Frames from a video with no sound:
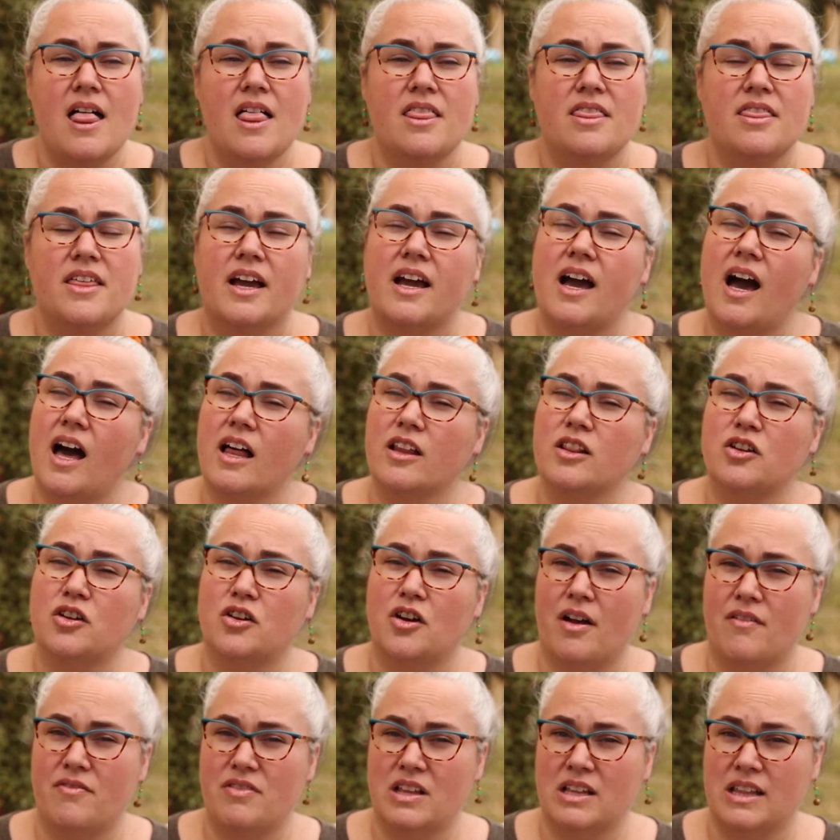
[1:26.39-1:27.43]
the
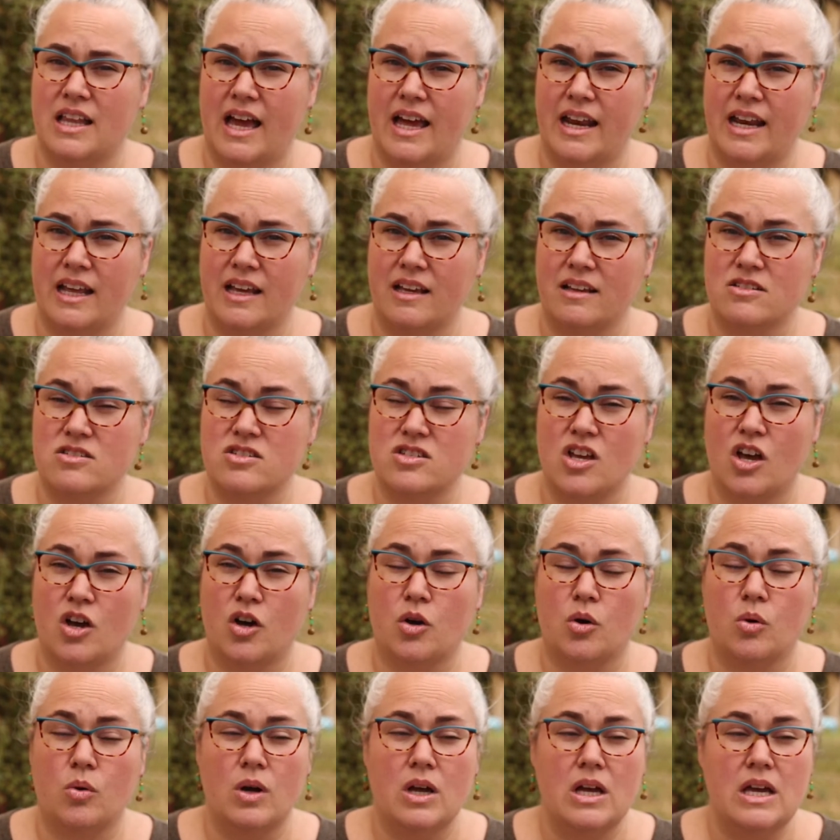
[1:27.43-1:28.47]
color of the lighting.
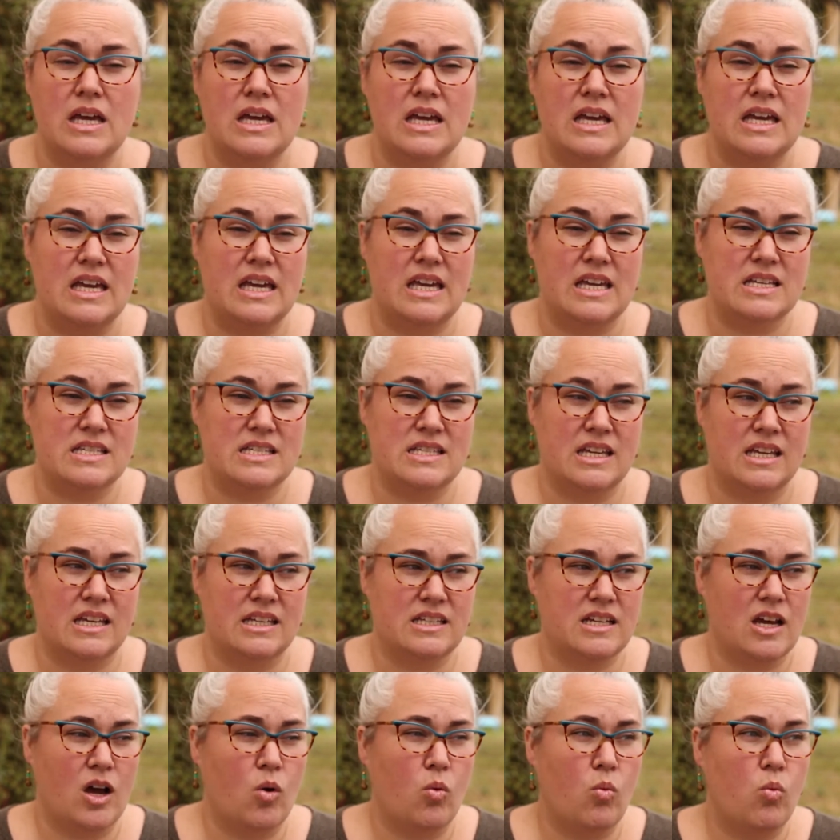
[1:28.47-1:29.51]
So is
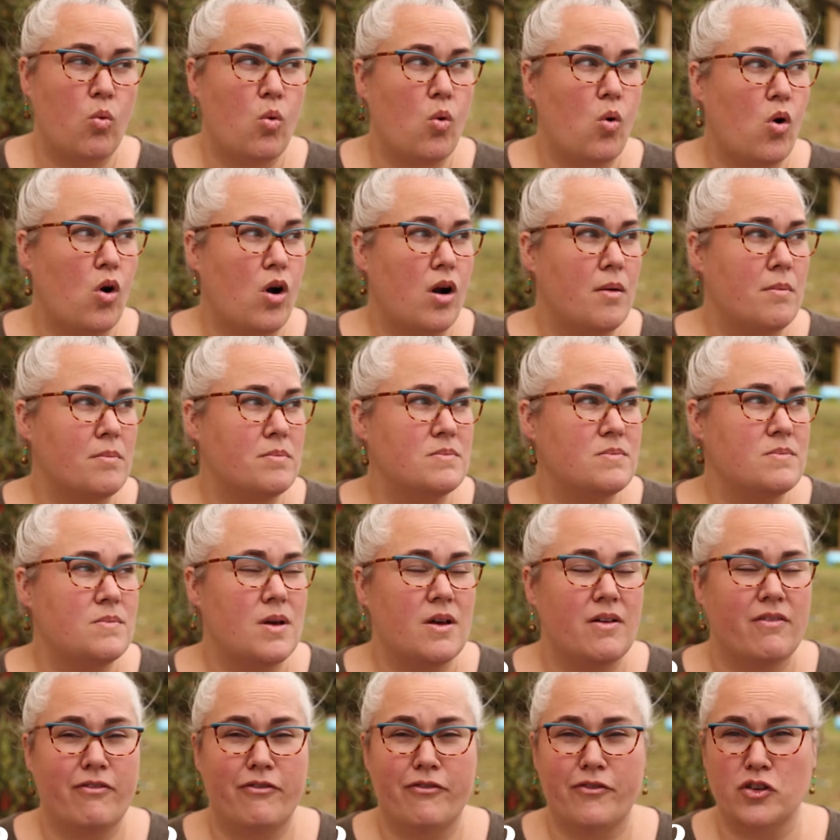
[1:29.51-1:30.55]
it a warm,
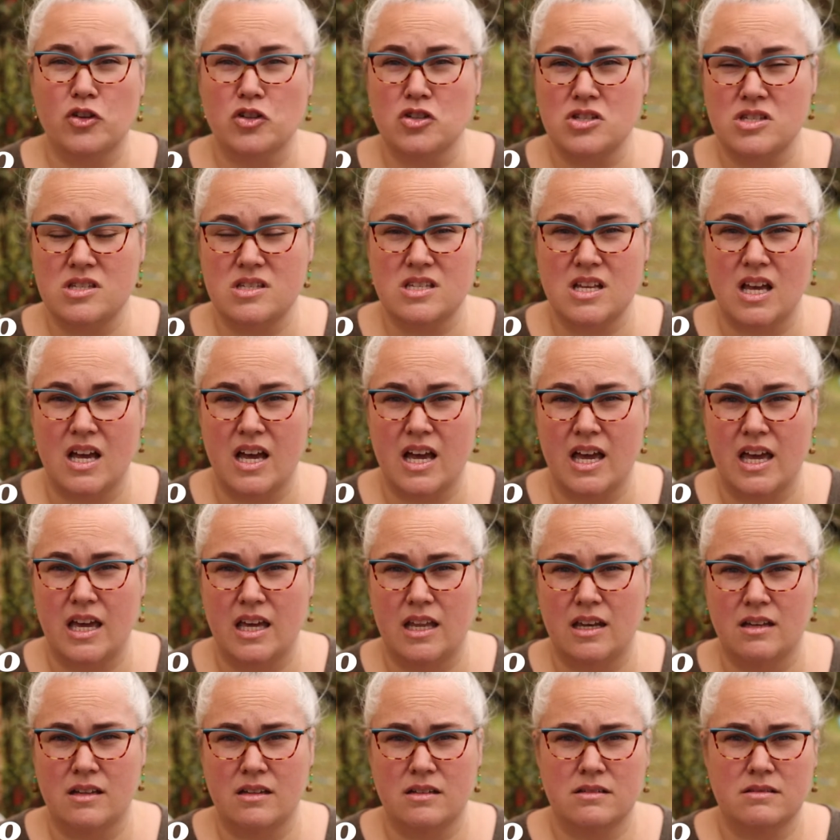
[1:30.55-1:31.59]
full
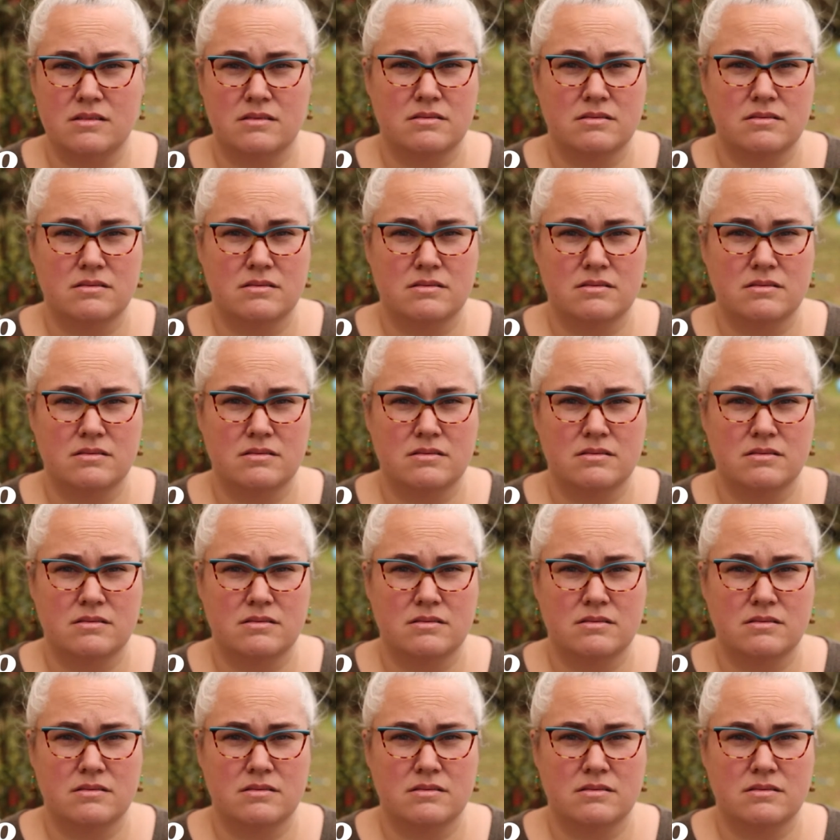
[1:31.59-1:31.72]
sun,